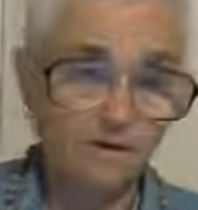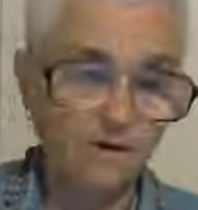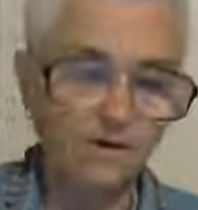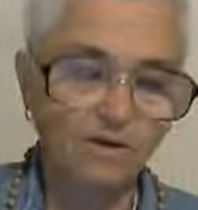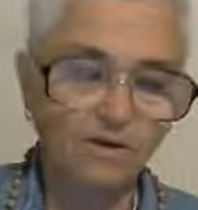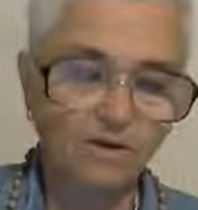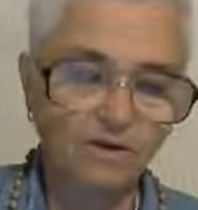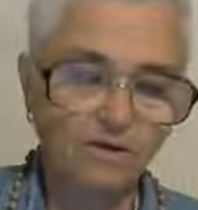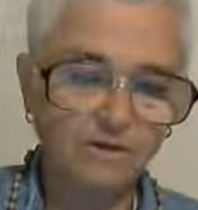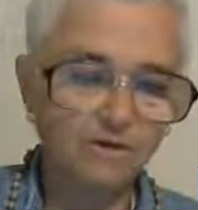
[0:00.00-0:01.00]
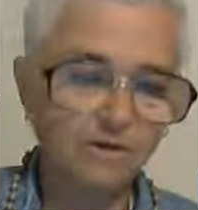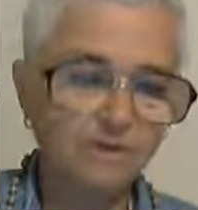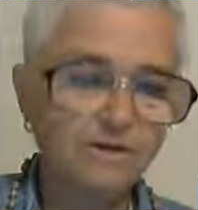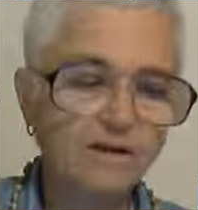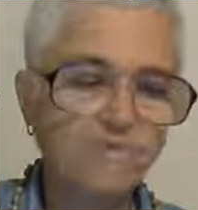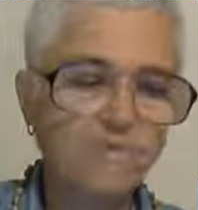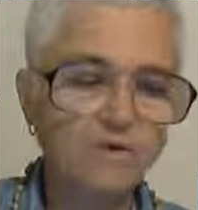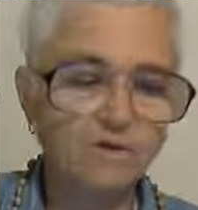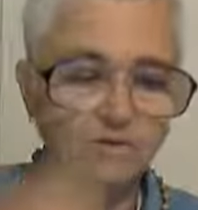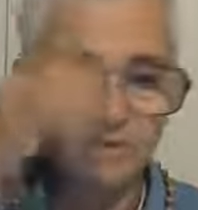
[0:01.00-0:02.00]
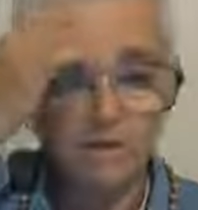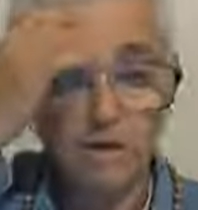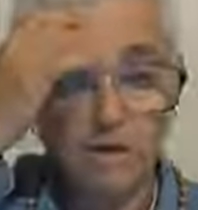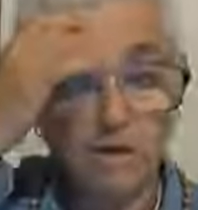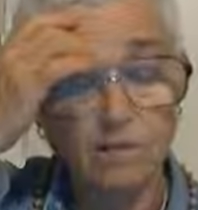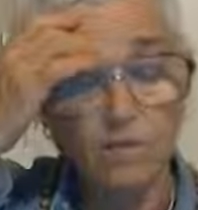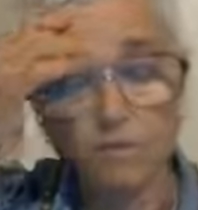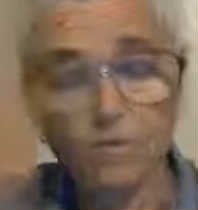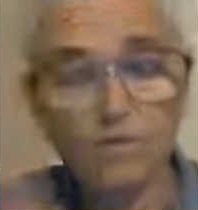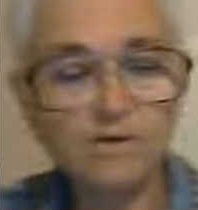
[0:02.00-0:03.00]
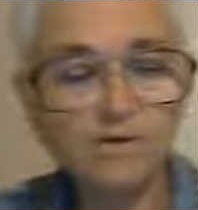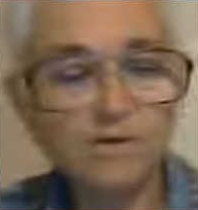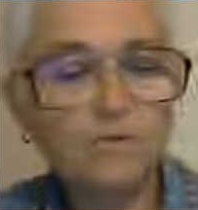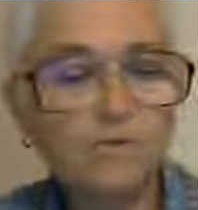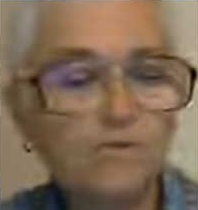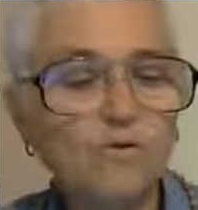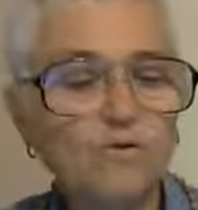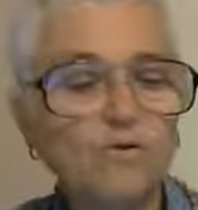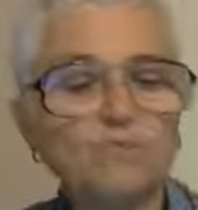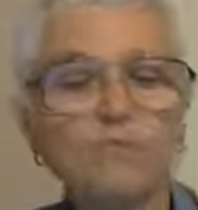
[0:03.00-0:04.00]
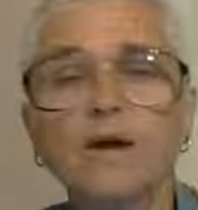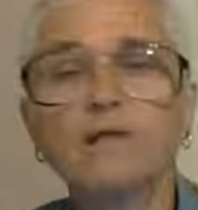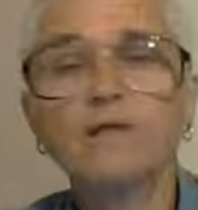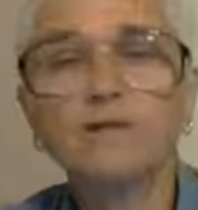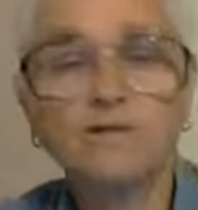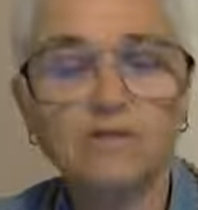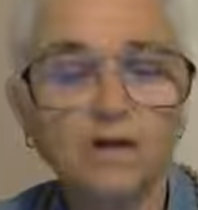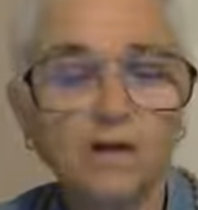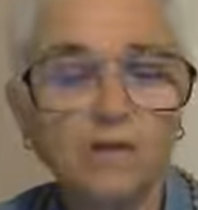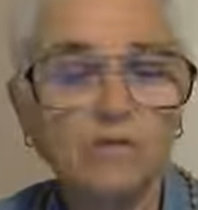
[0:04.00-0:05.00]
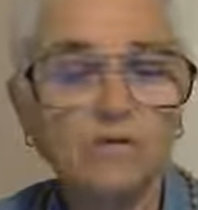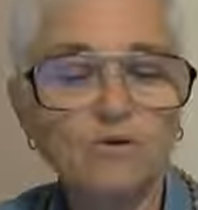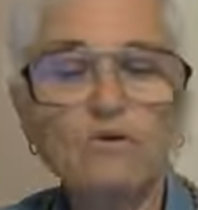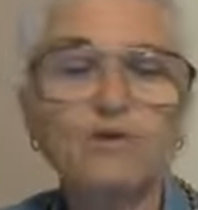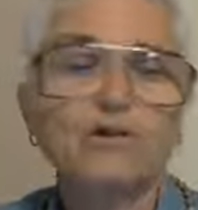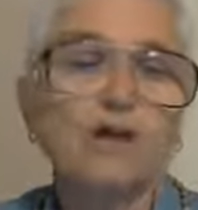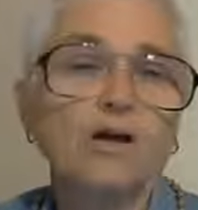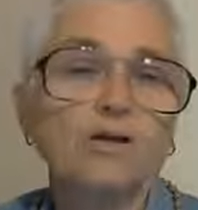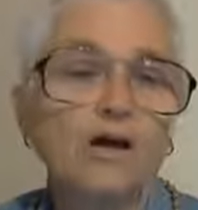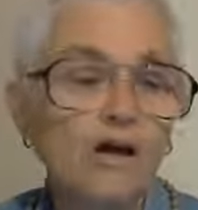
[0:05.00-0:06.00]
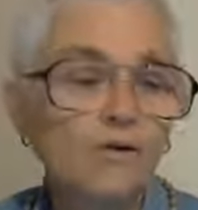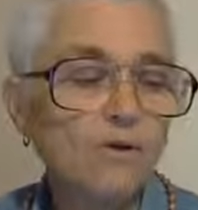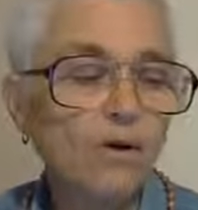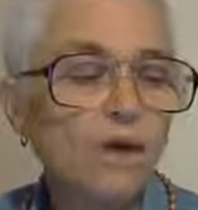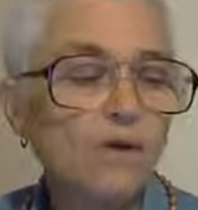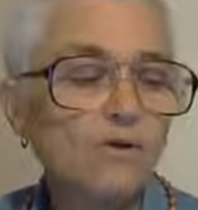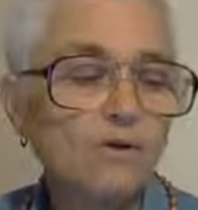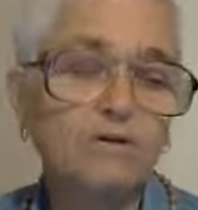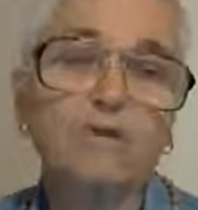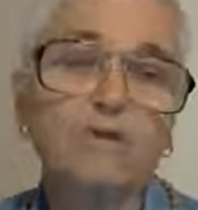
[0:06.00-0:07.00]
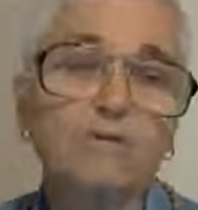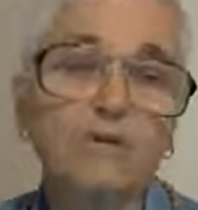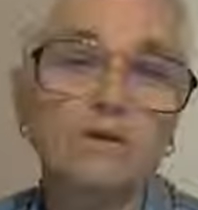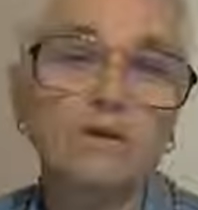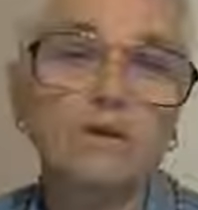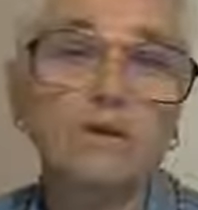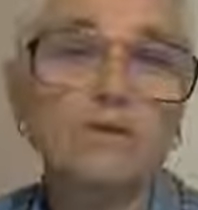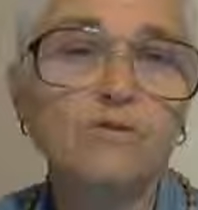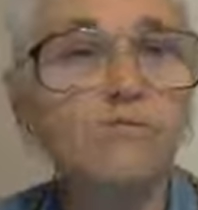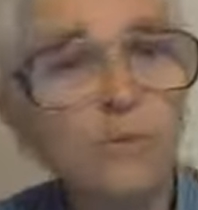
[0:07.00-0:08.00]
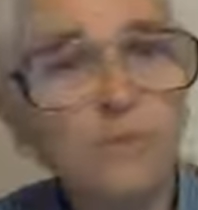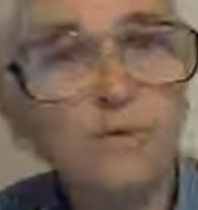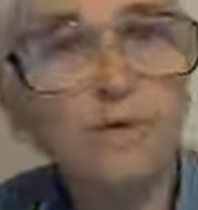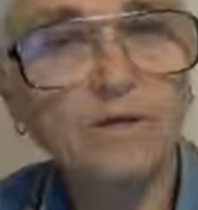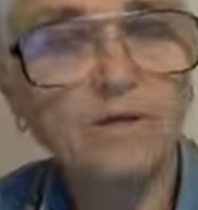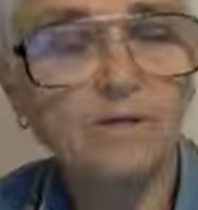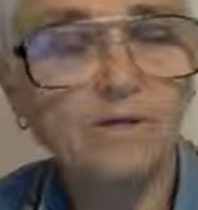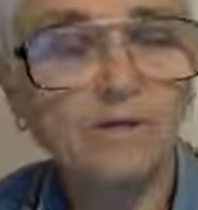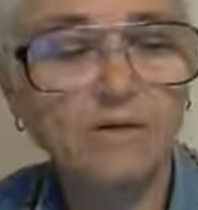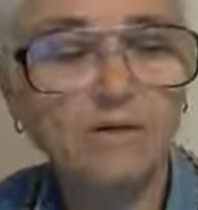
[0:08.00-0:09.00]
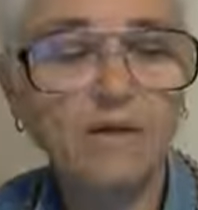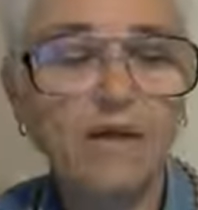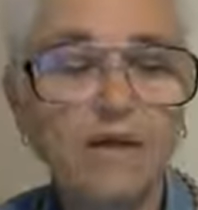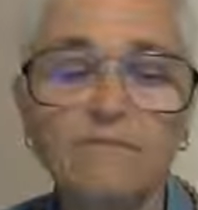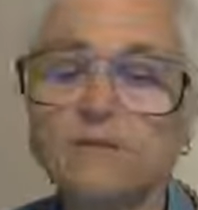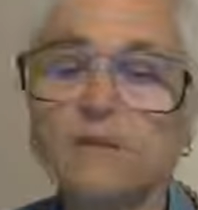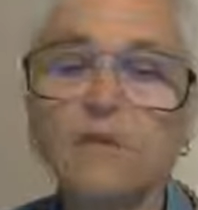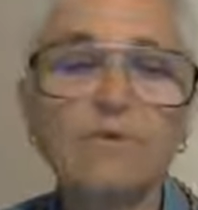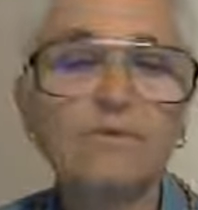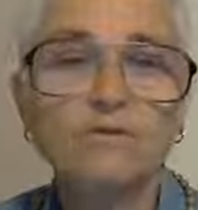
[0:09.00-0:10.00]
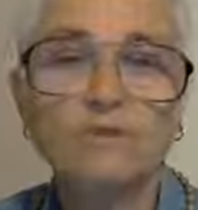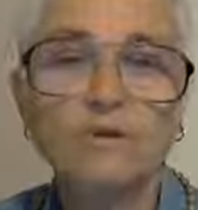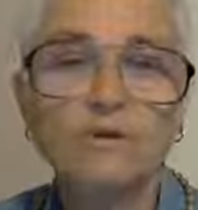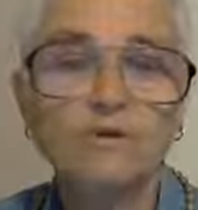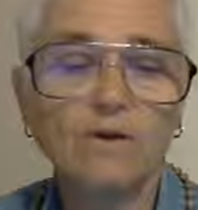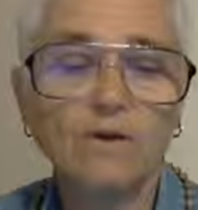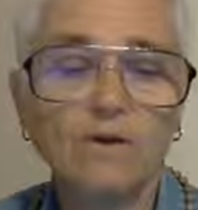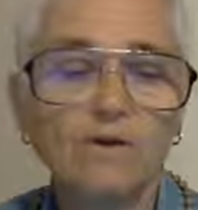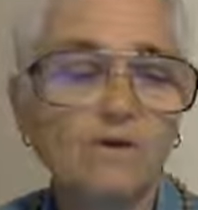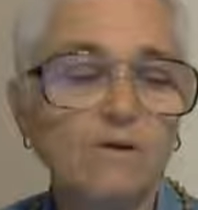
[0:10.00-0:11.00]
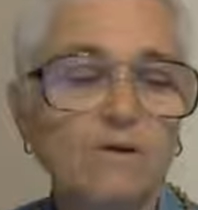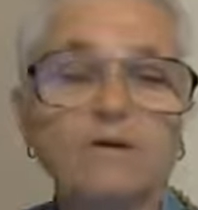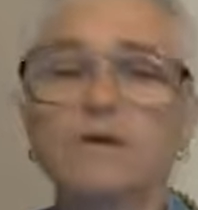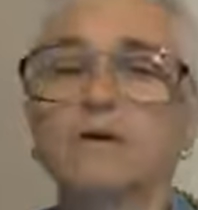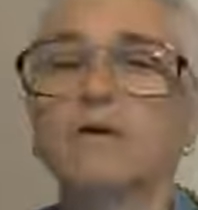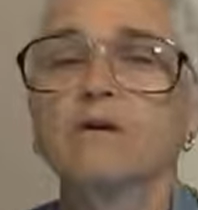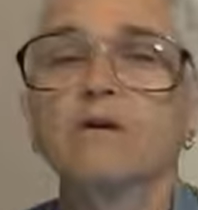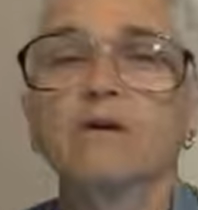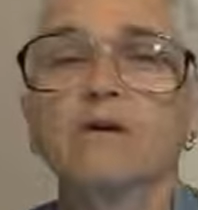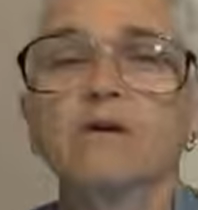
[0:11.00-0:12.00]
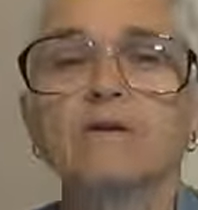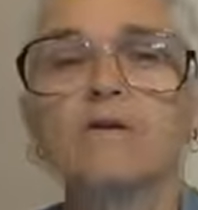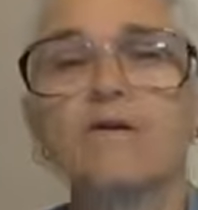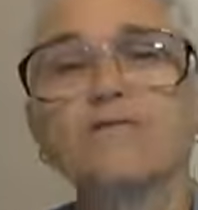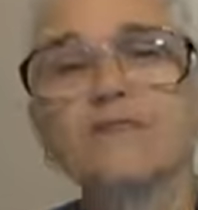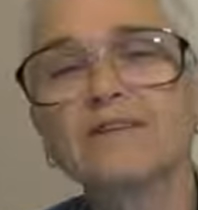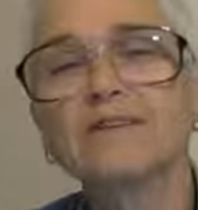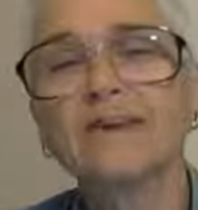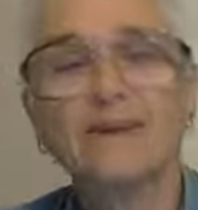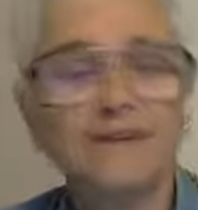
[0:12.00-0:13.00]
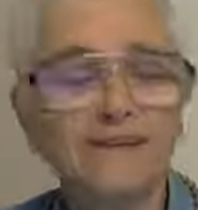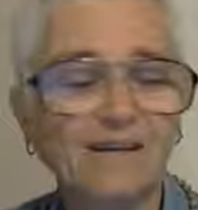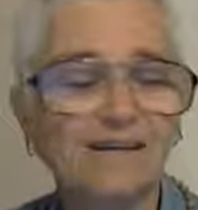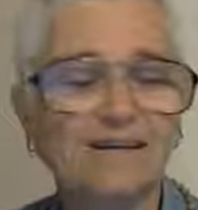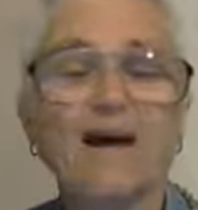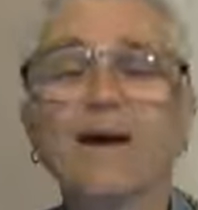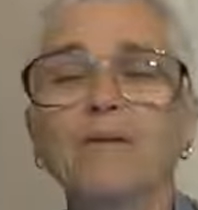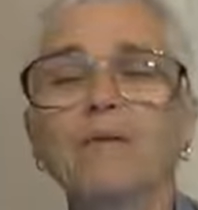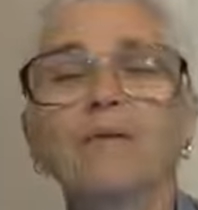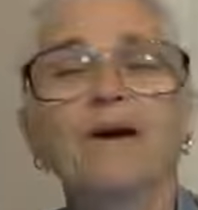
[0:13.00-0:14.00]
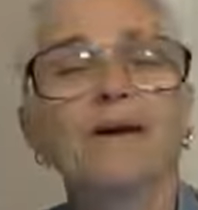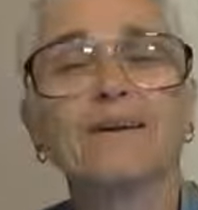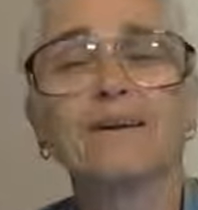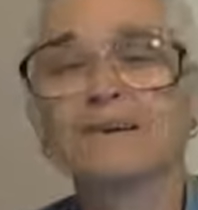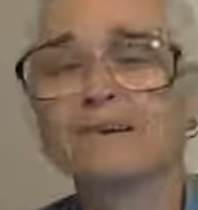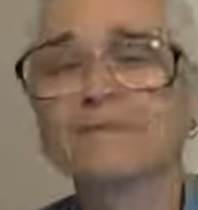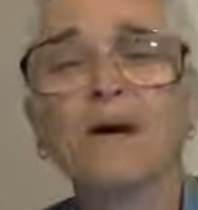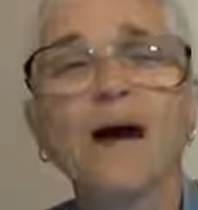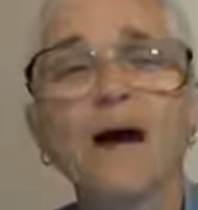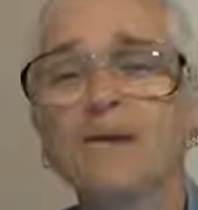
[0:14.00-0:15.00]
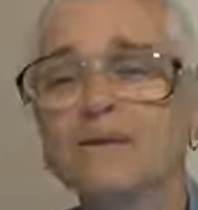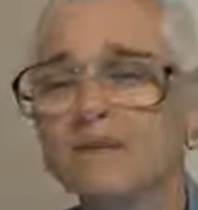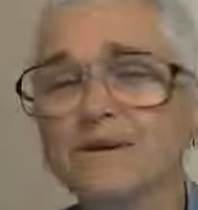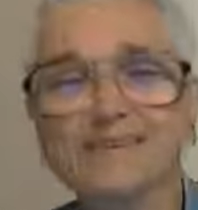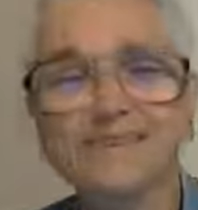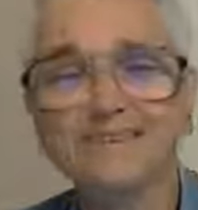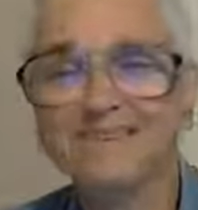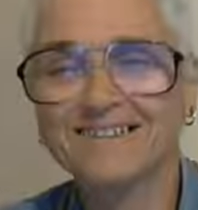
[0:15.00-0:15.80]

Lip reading: Hare Krishna. So that's that verse. Before the assembled Kurus and Pandavas, when Dushashan caught her hair and clothing, Draupadi, having no other lord, cried out, Govinda, Damodara, Madhava.